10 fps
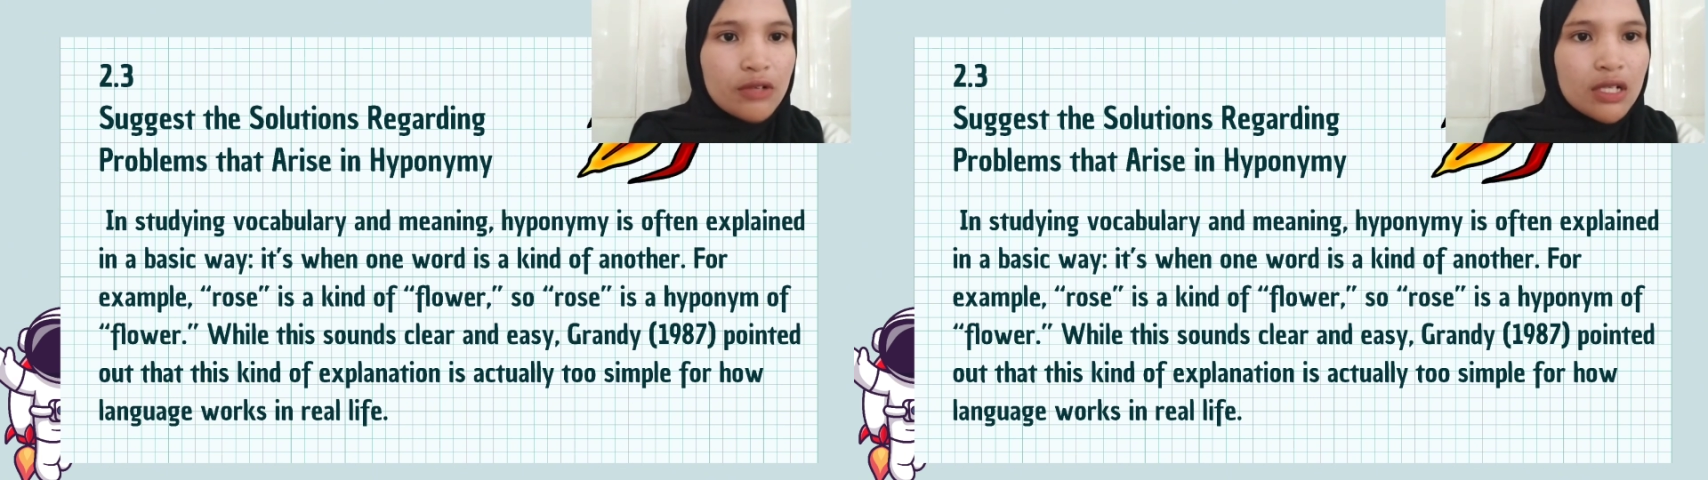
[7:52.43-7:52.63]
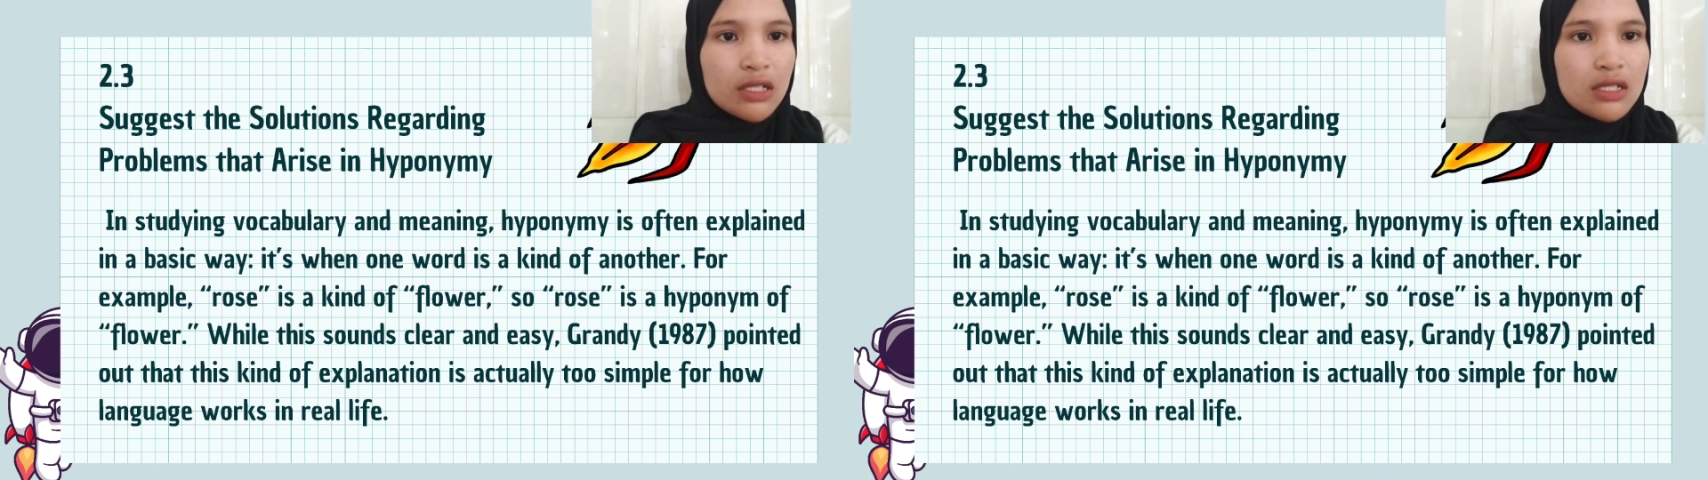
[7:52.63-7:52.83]

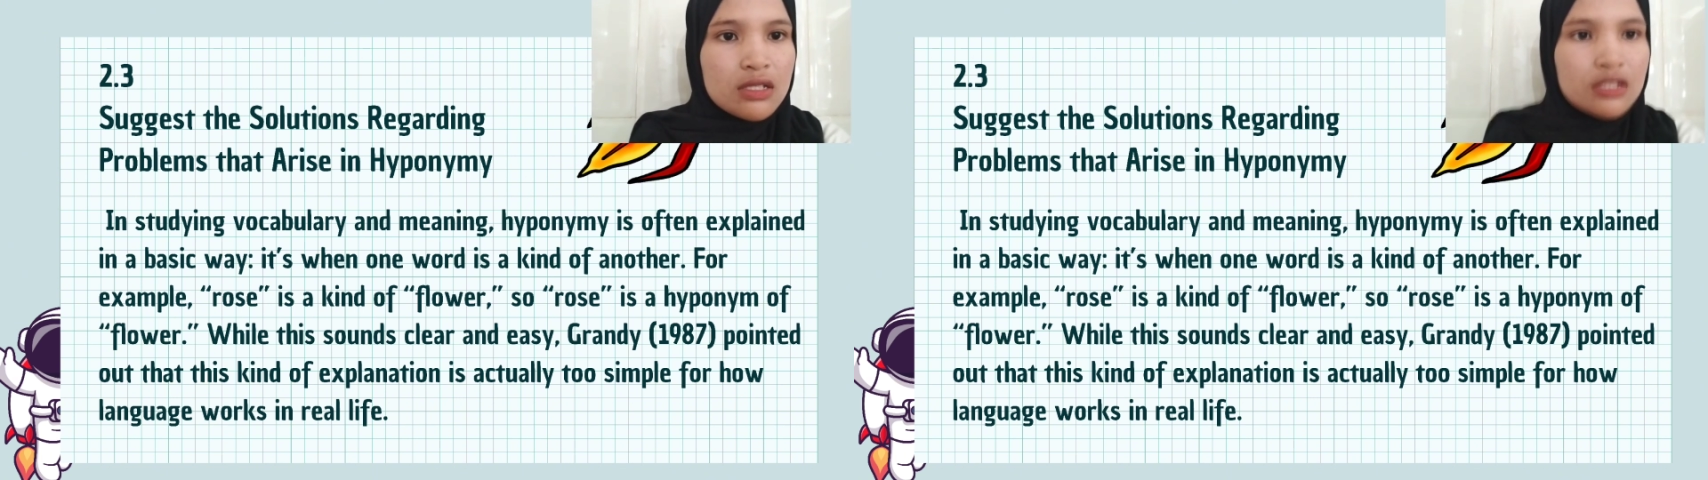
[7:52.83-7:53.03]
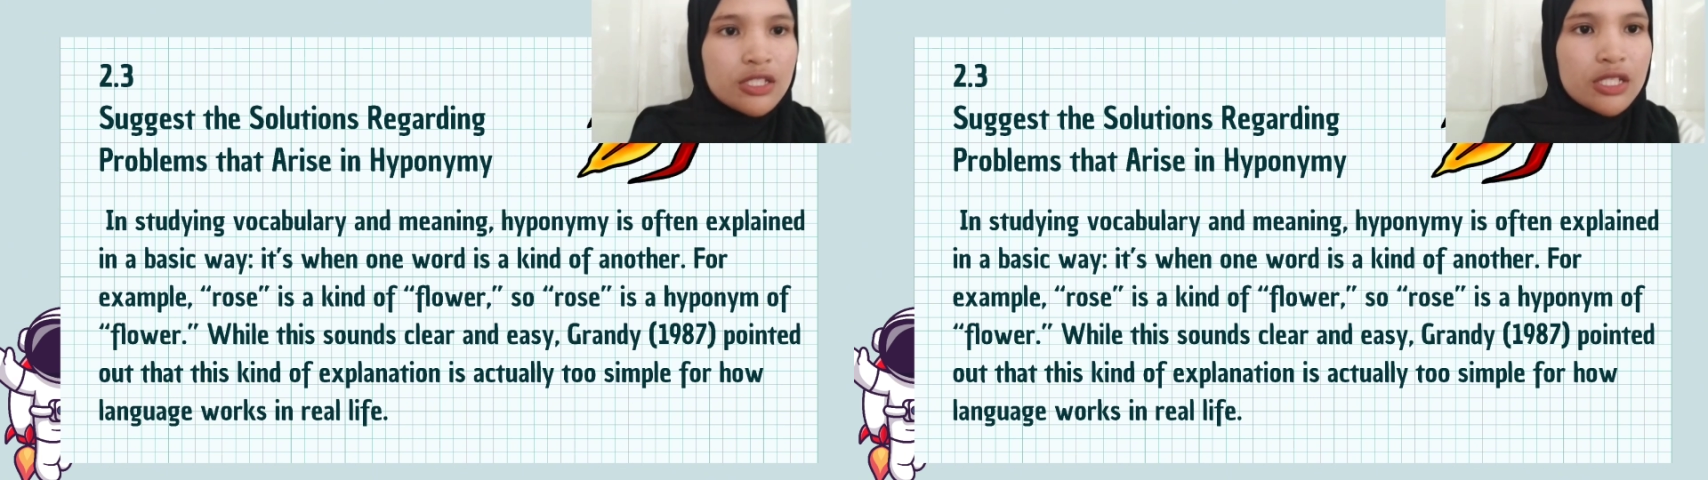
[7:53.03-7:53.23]
Wendy
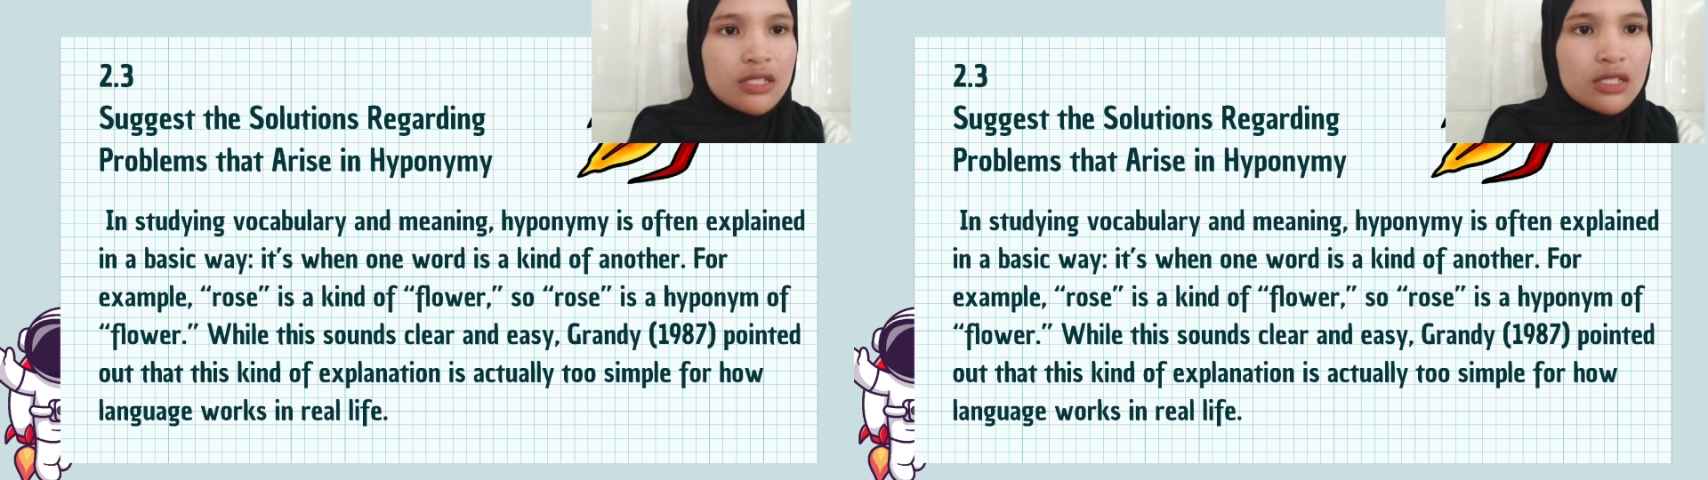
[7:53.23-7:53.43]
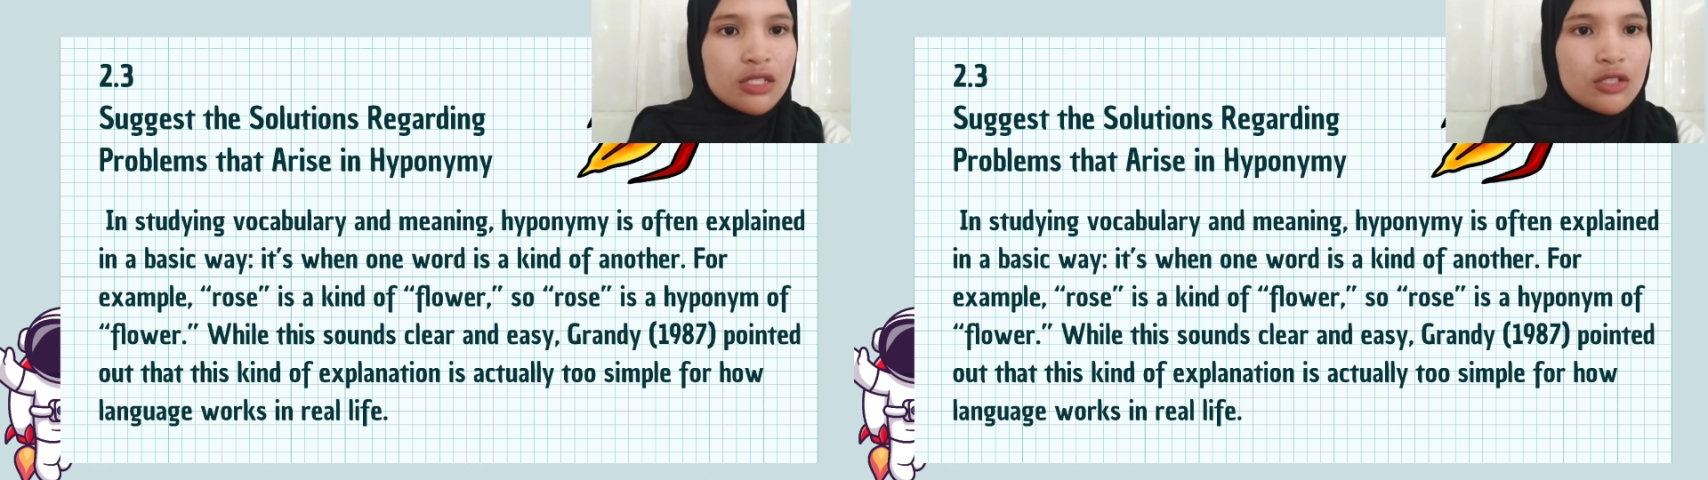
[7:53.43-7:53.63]

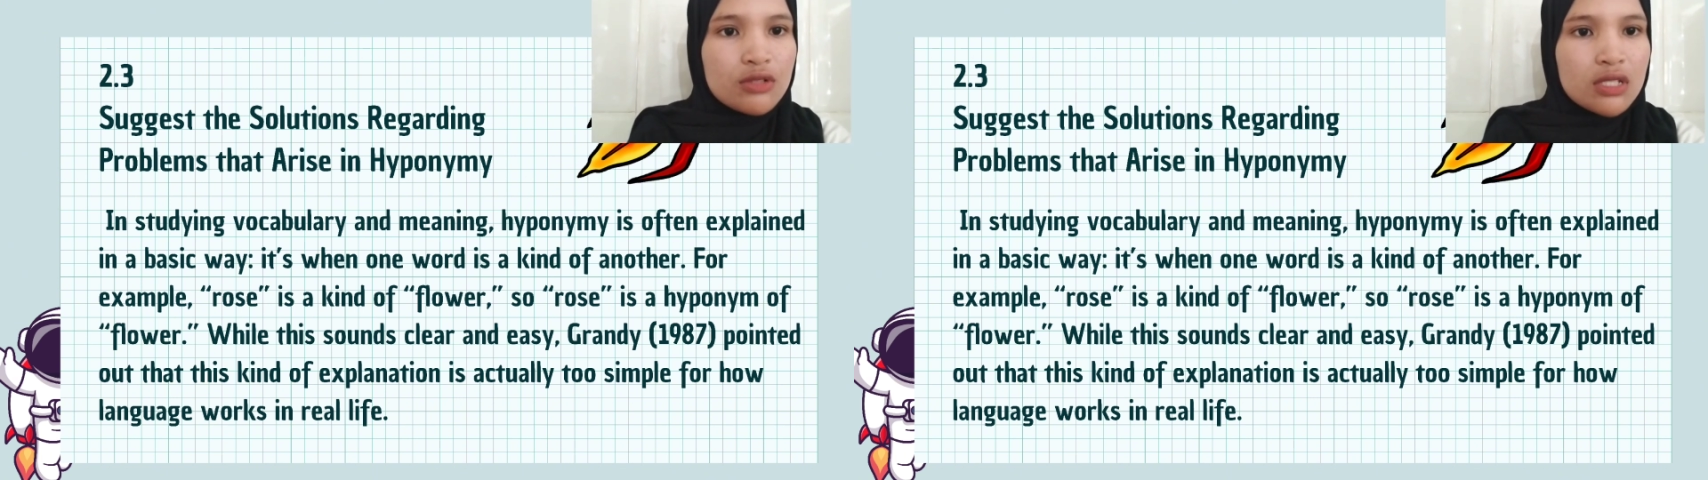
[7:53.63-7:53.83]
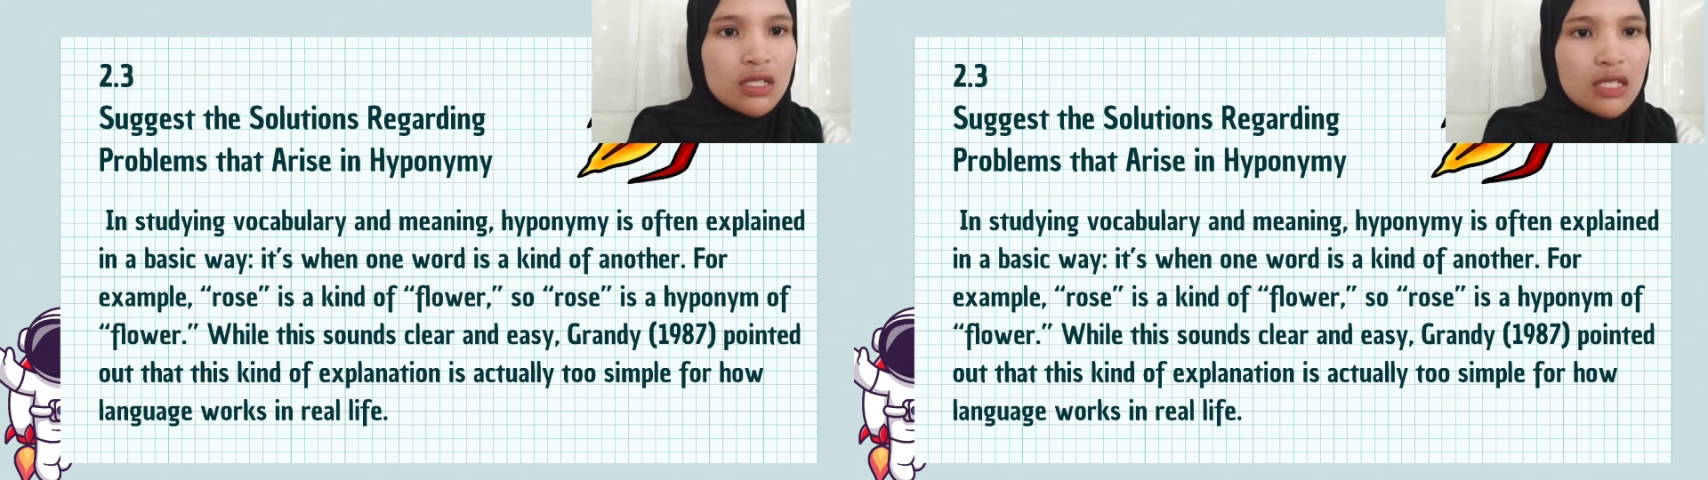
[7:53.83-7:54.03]
suggested
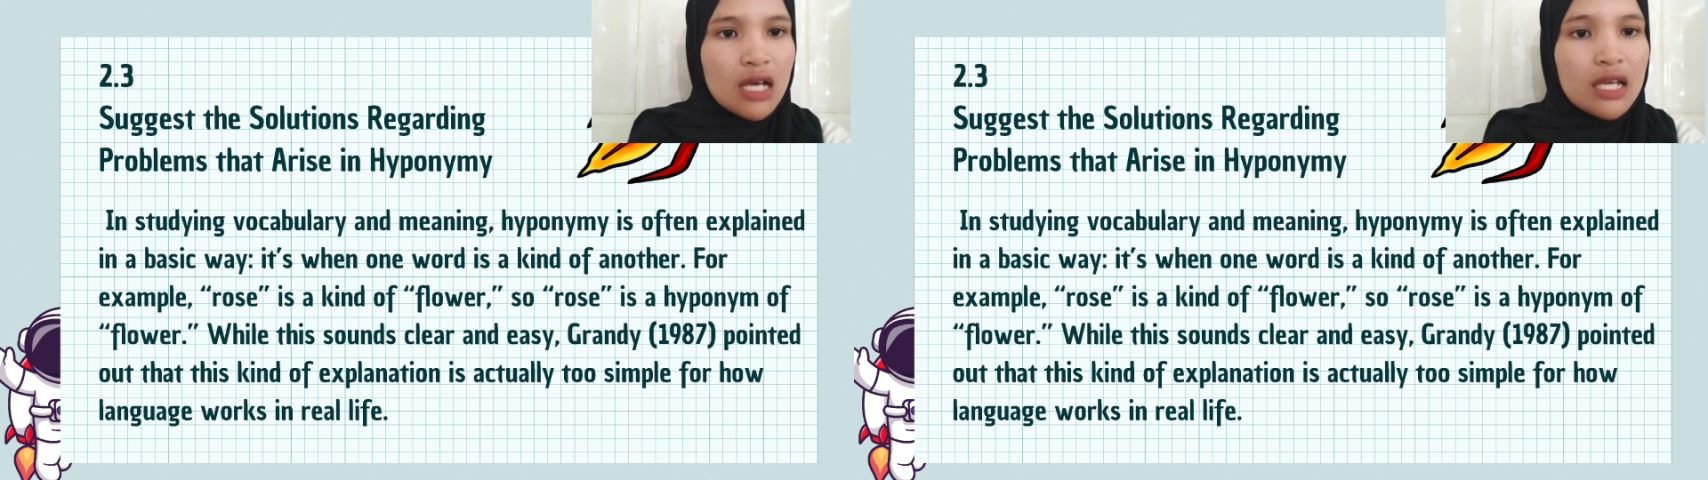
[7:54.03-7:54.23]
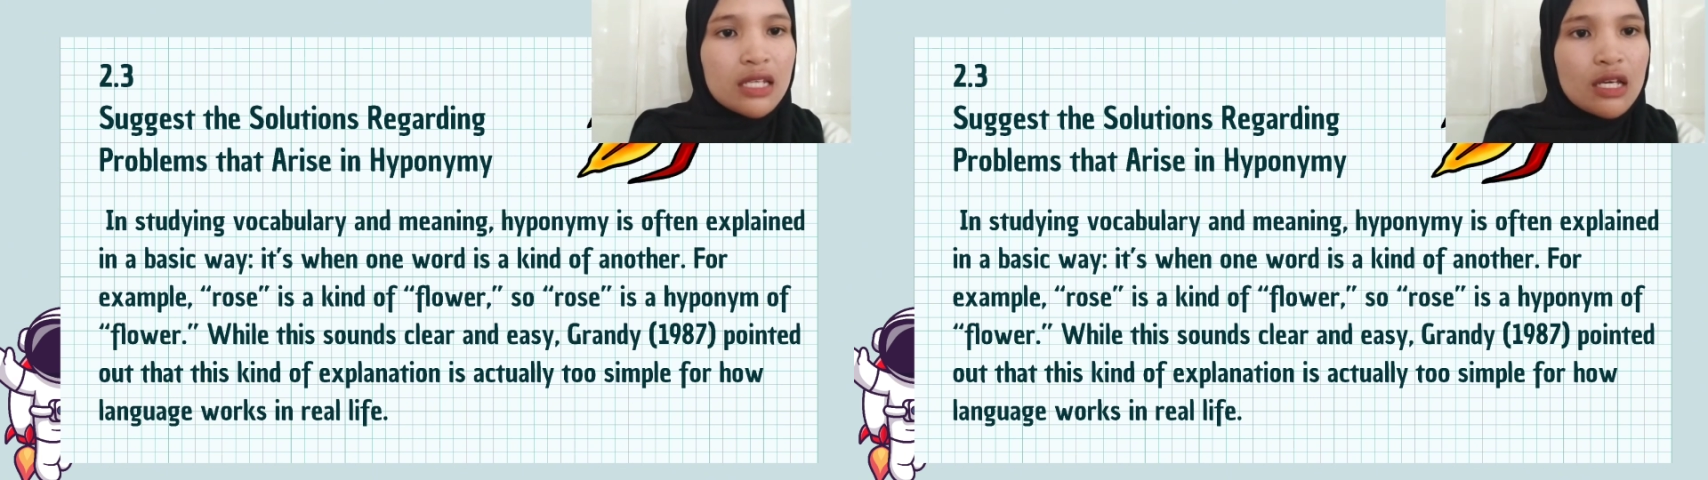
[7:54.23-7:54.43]
using the
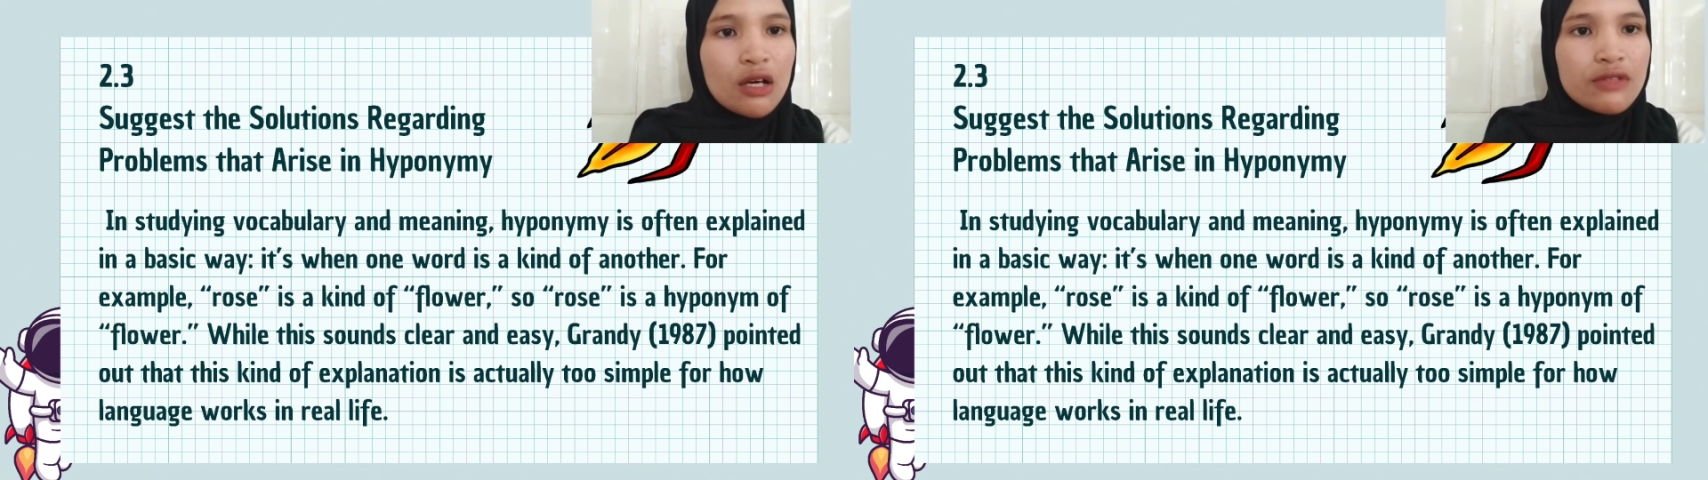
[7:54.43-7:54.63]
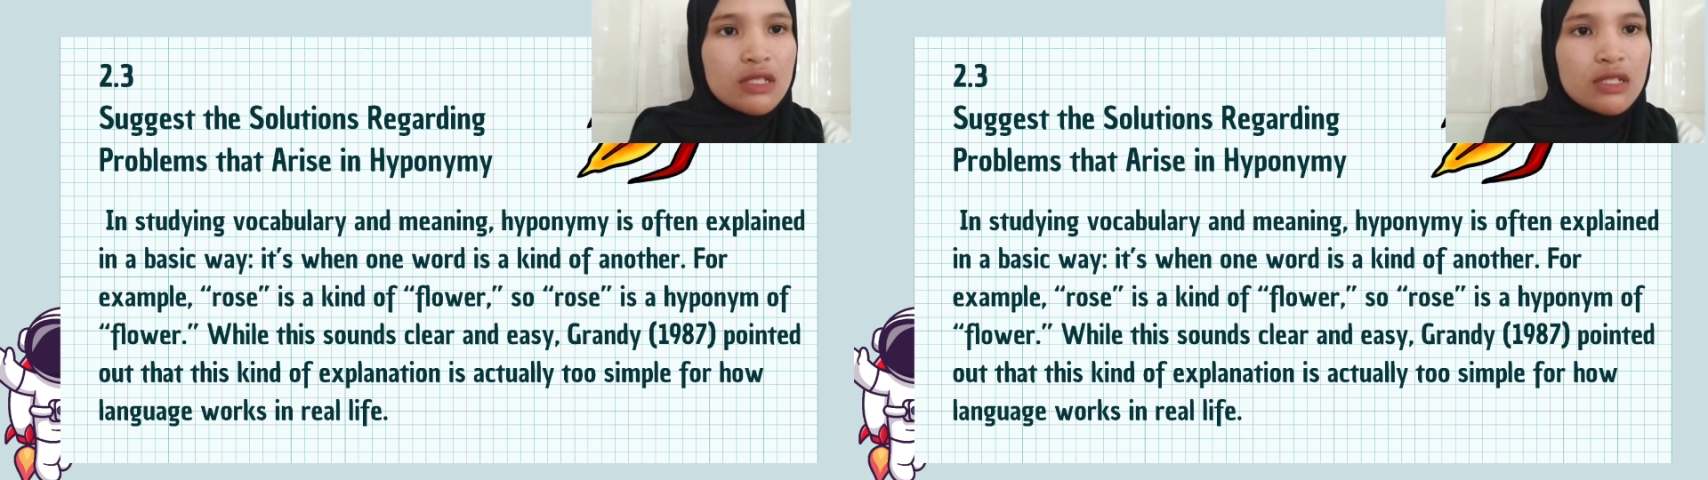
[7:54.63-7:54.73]
idea of